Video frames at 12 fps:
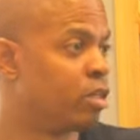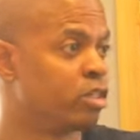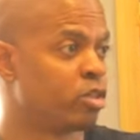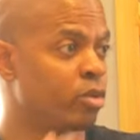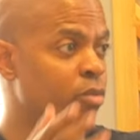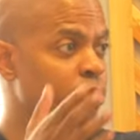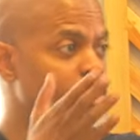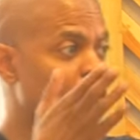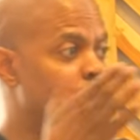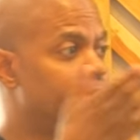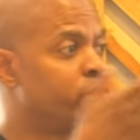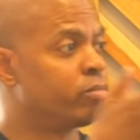So they would
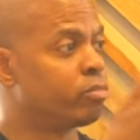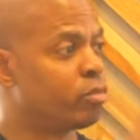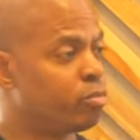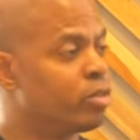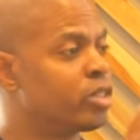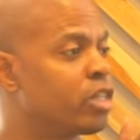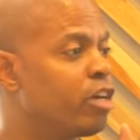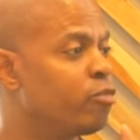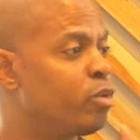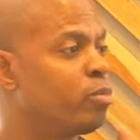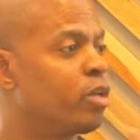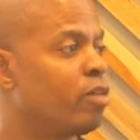drop the enslaved
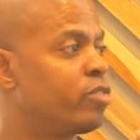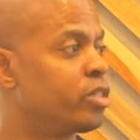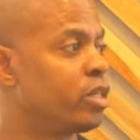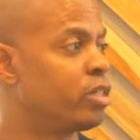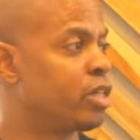people off of St.